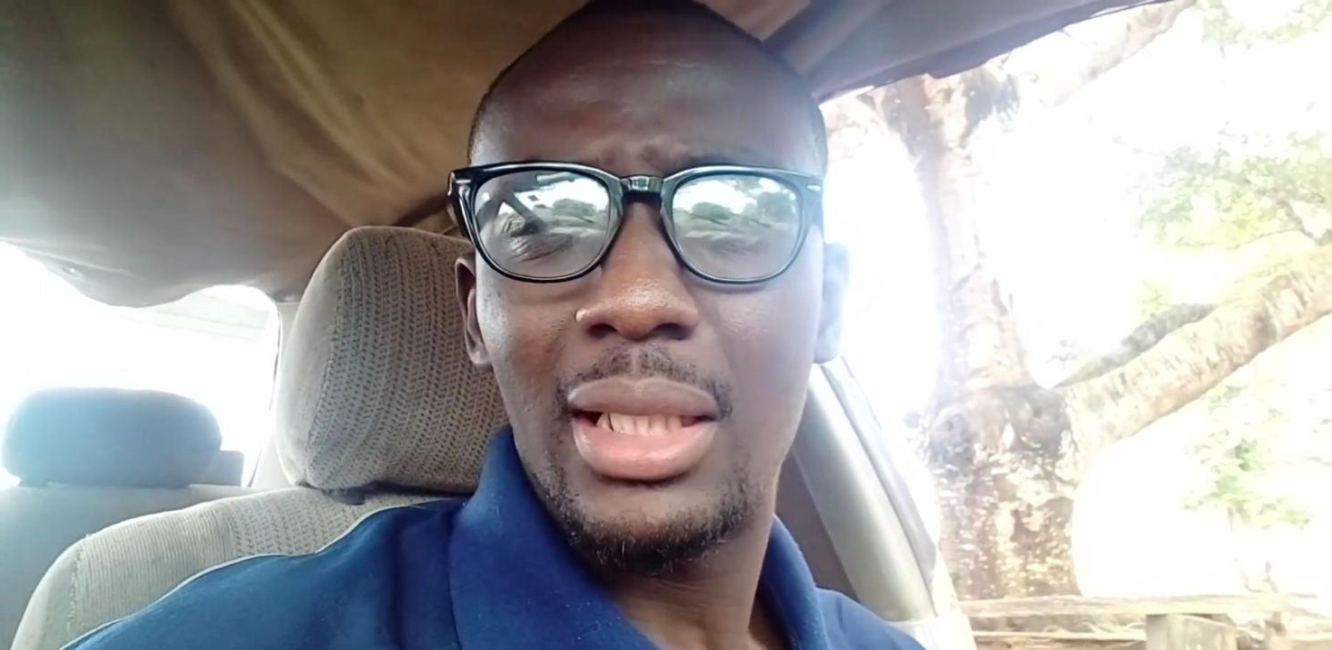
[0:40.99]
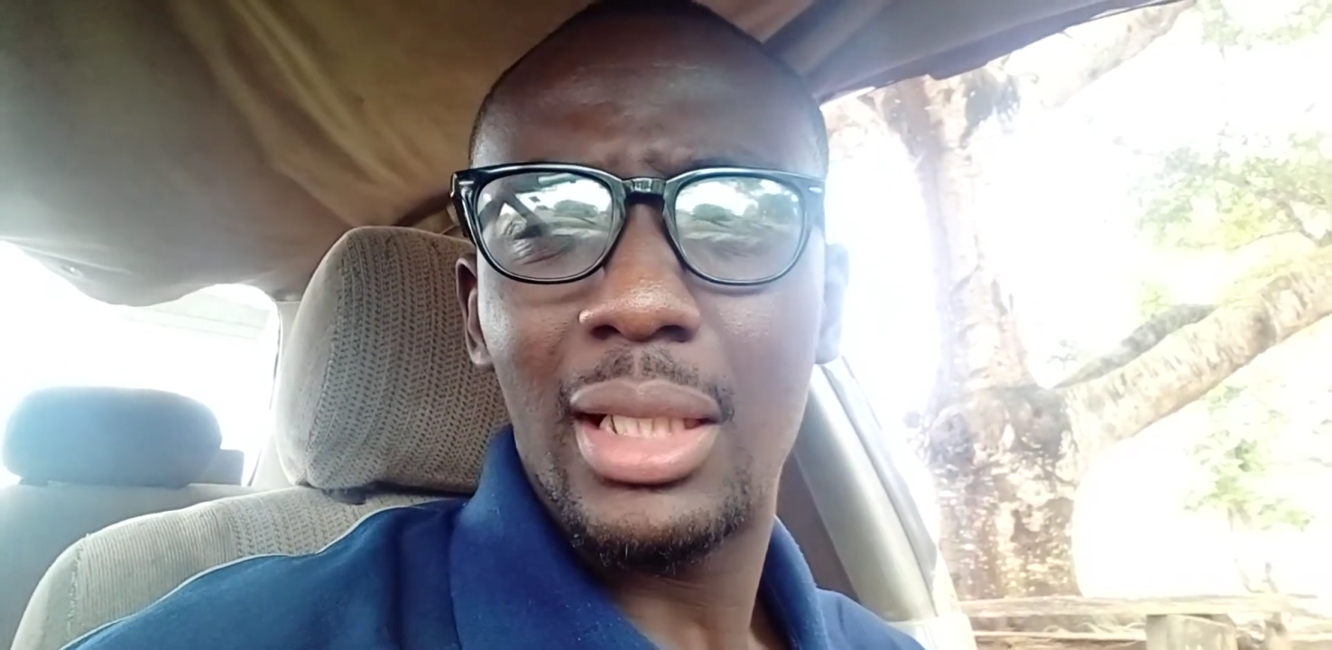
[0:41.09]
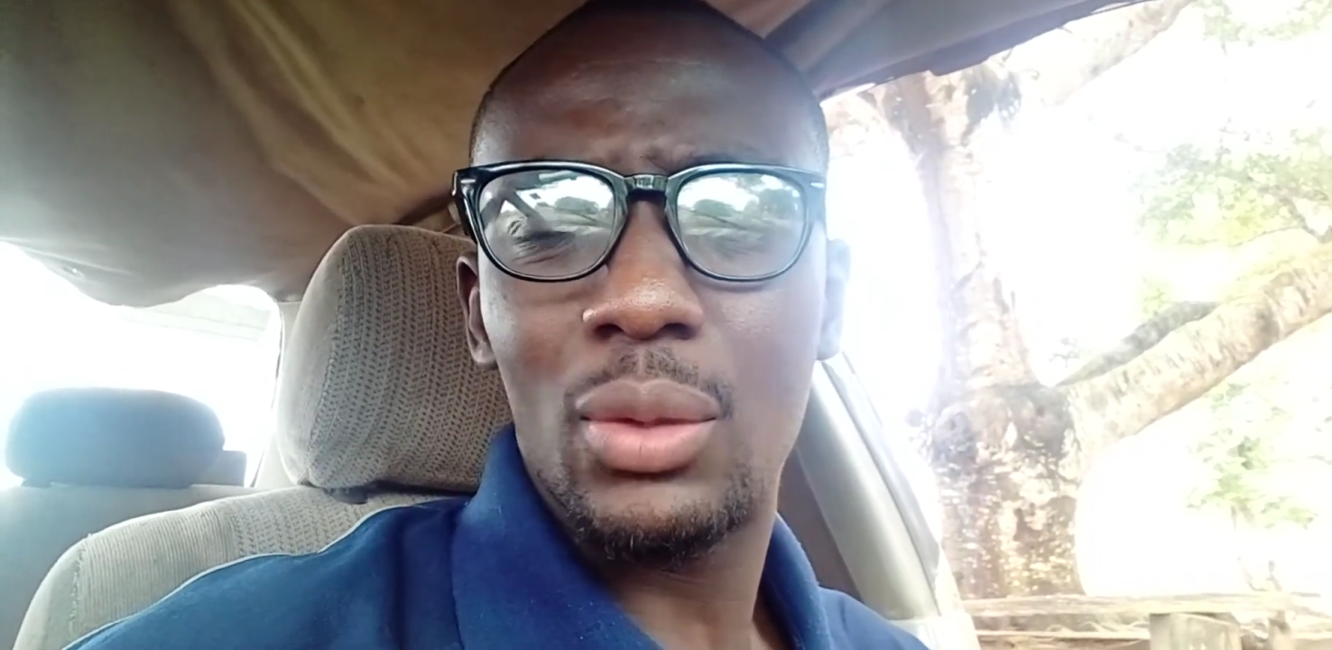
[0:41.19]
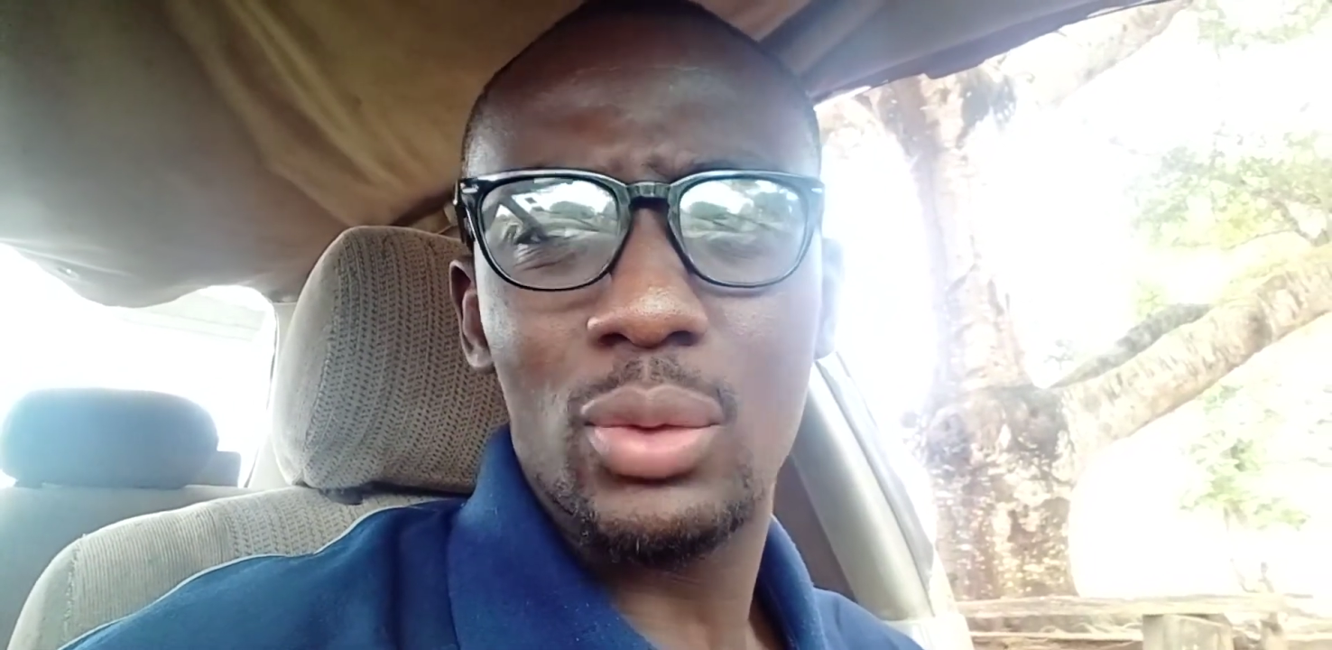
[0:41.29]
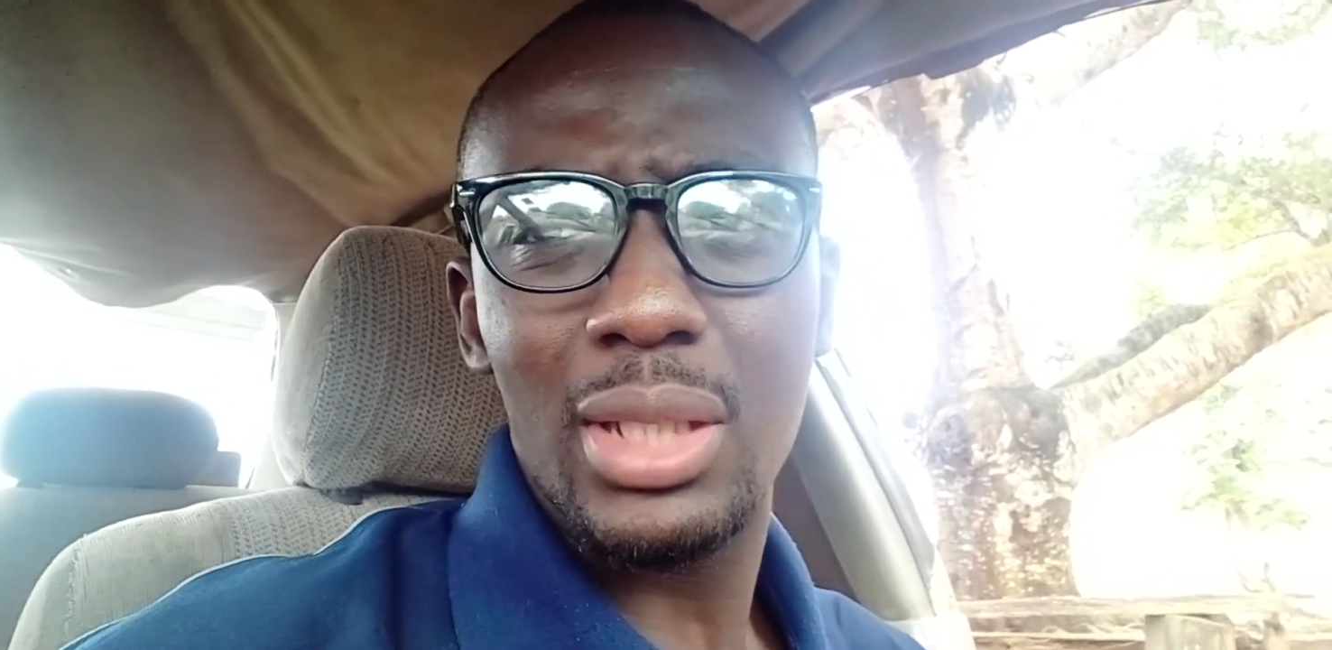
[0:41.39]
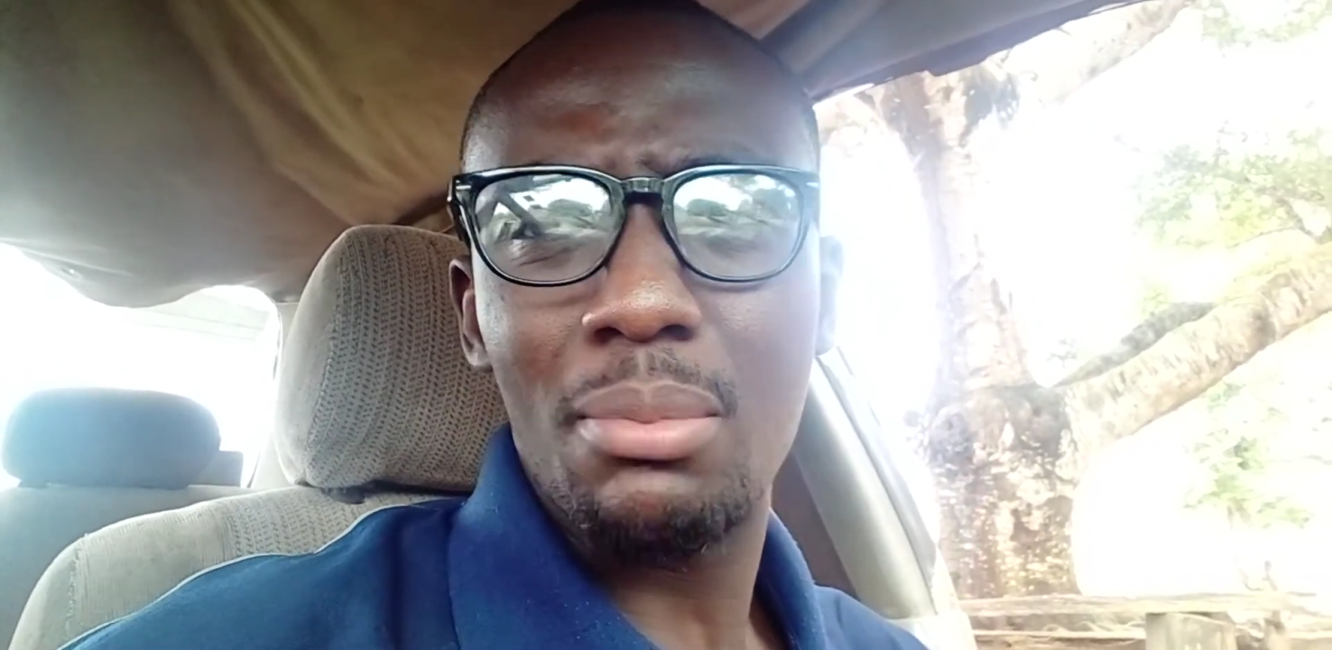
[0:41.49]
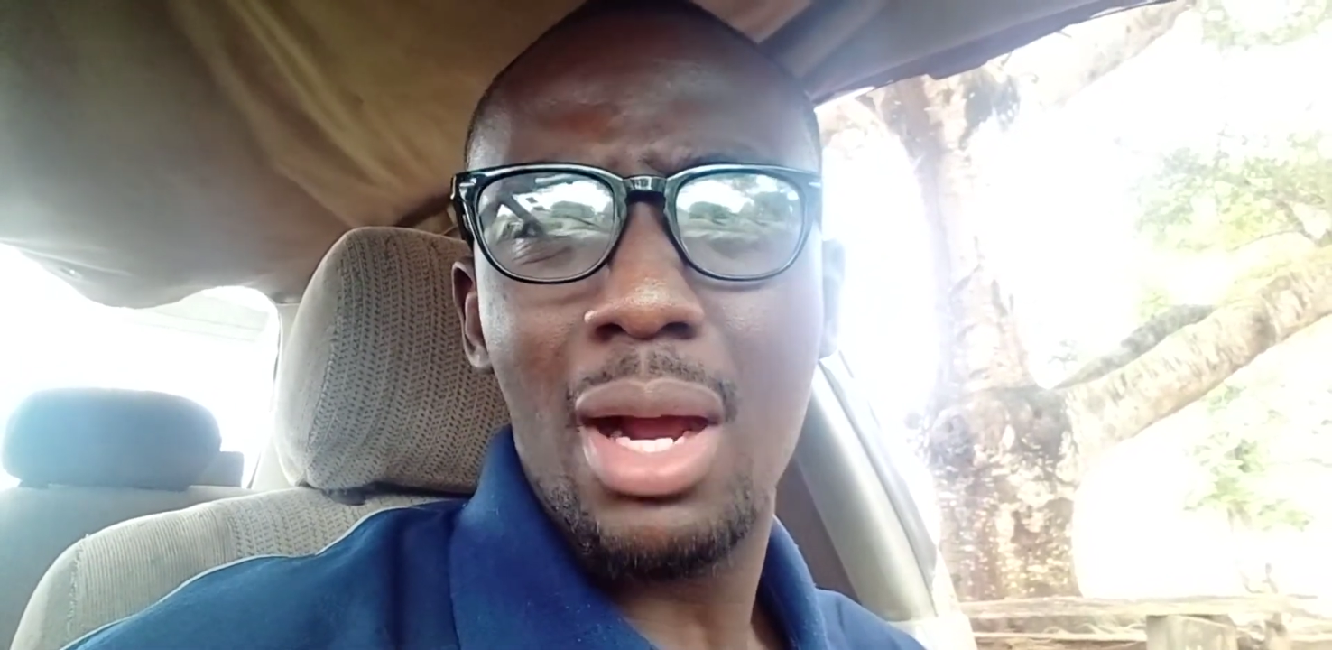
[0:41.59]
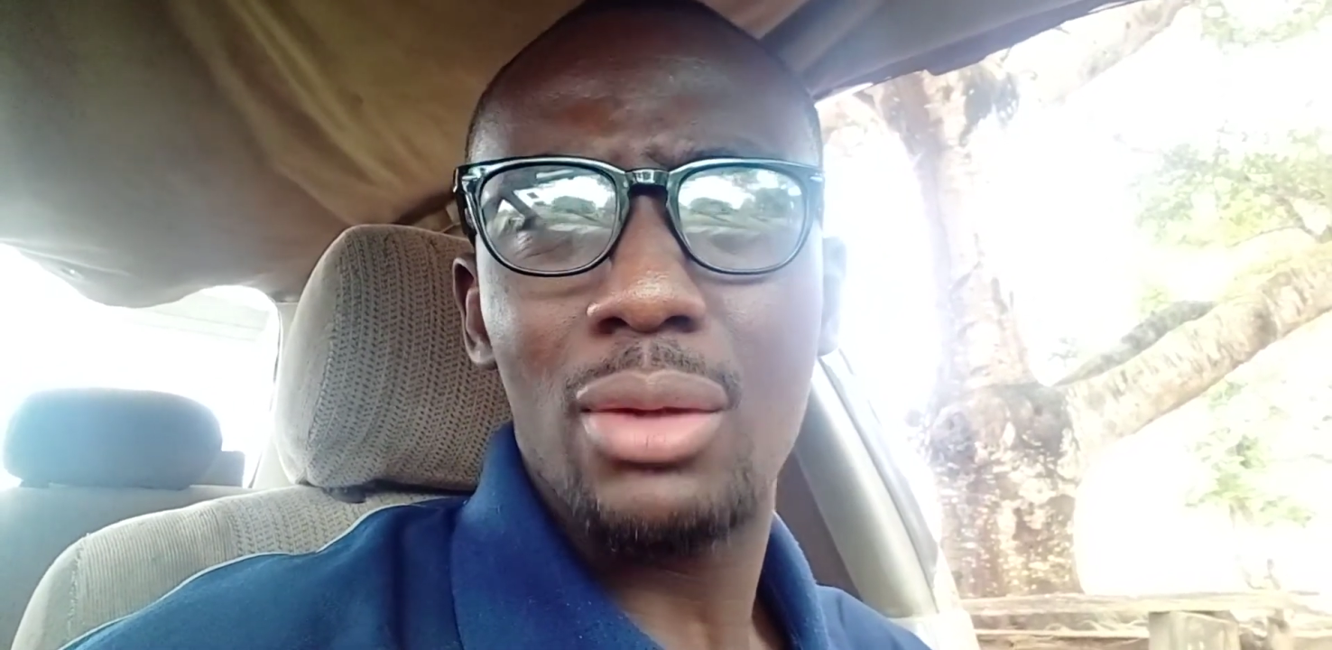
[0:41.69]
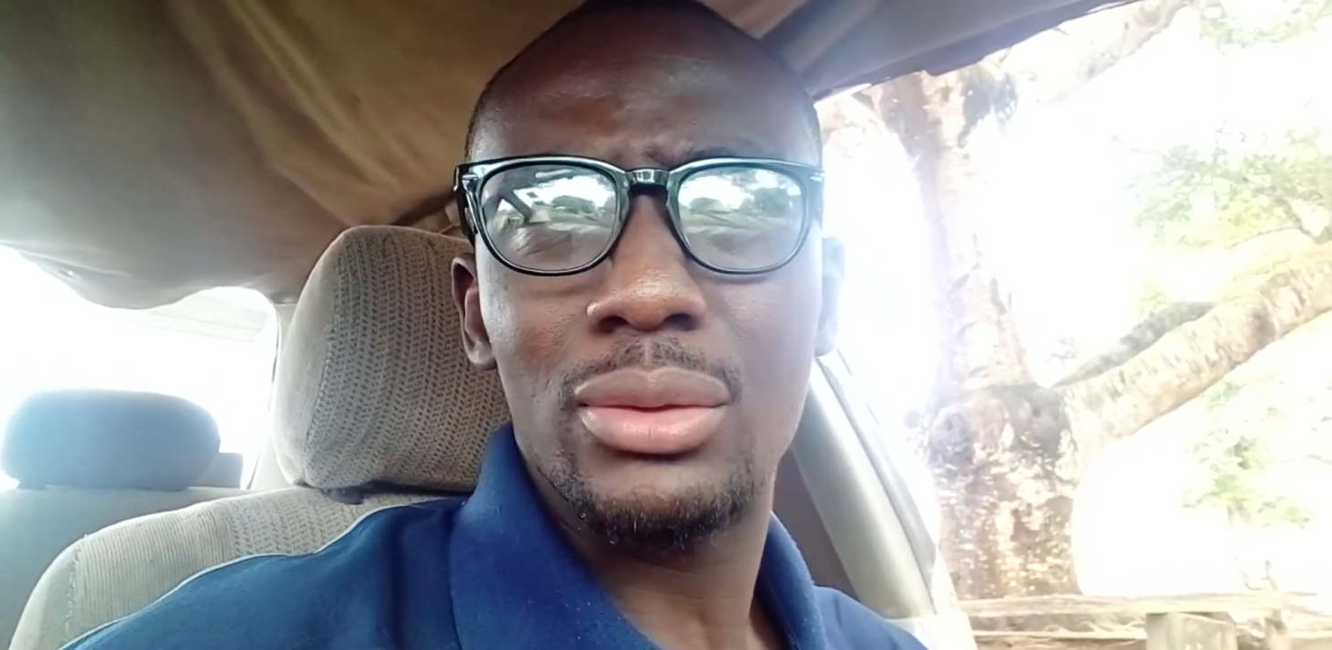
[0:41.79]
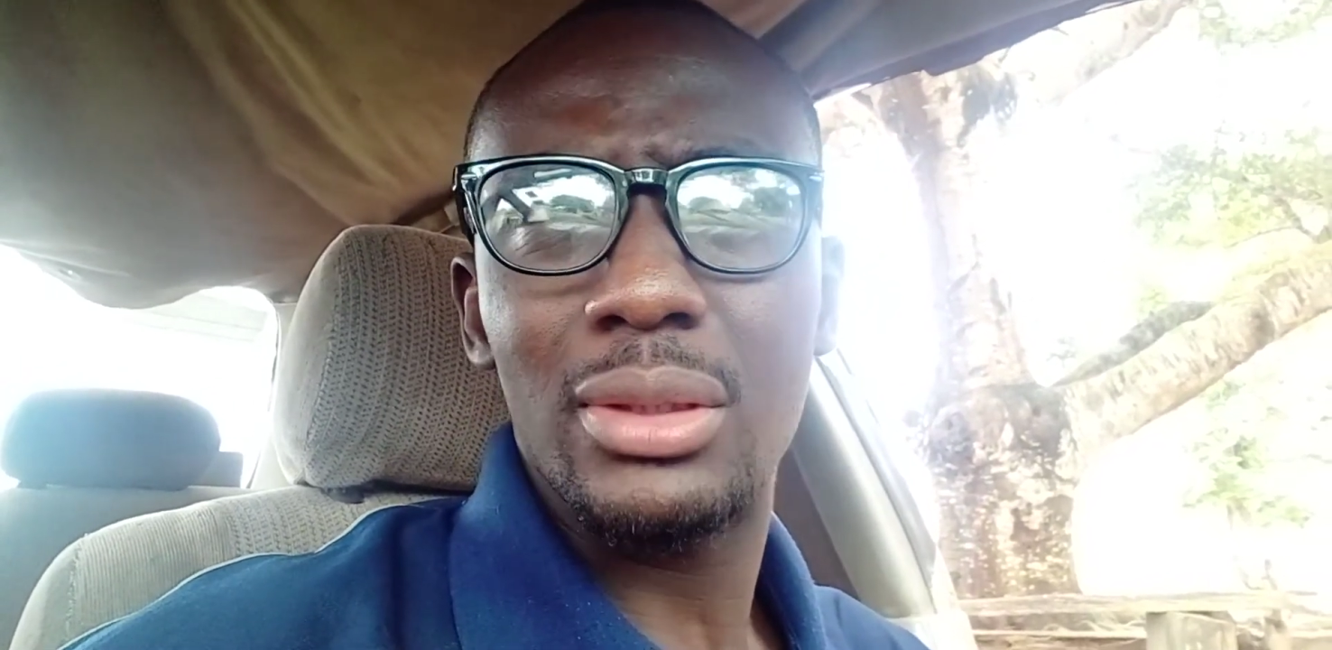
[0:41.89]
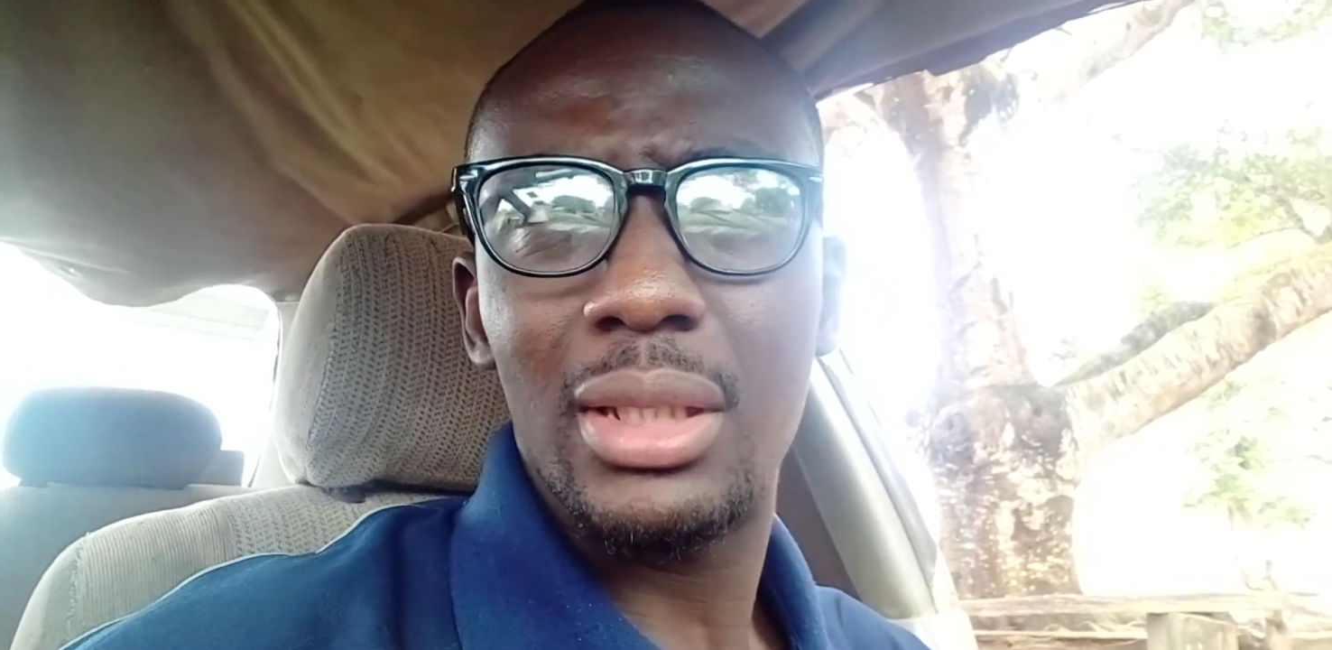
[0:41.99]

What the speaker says: it was about,